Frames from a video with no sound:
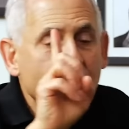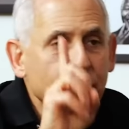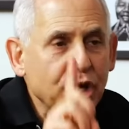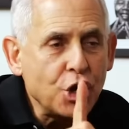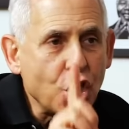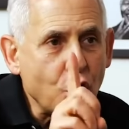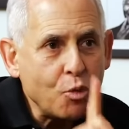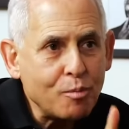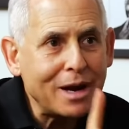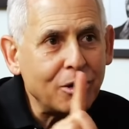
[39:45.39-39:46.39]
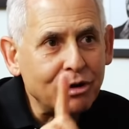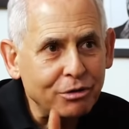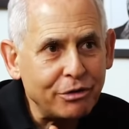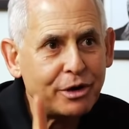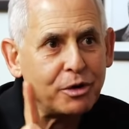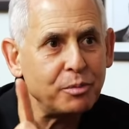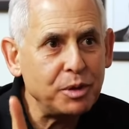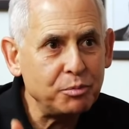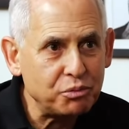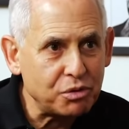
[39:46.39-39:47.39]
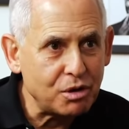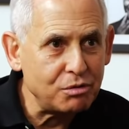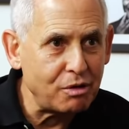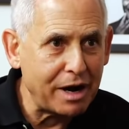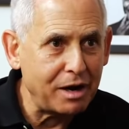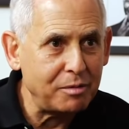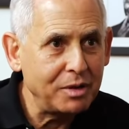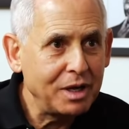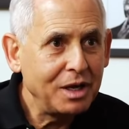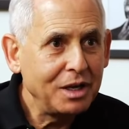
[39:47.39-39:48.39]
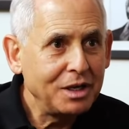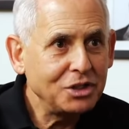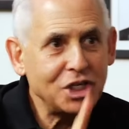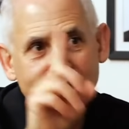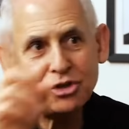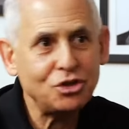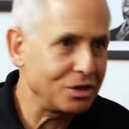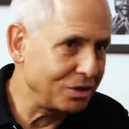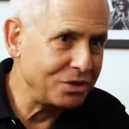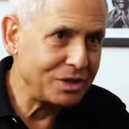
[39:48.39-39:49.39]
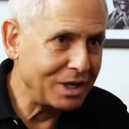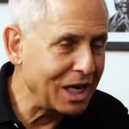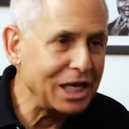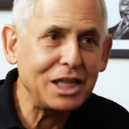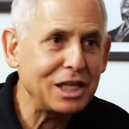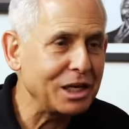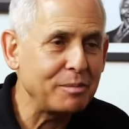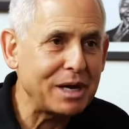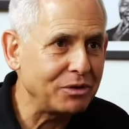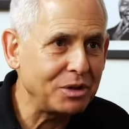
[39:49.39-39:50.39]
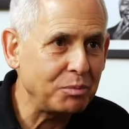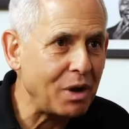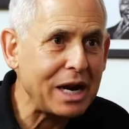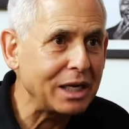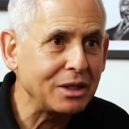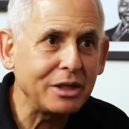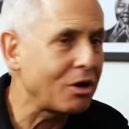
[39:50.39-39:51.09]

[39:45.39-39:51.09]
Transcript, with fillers: But no marital therapy program teaches anything about the brain.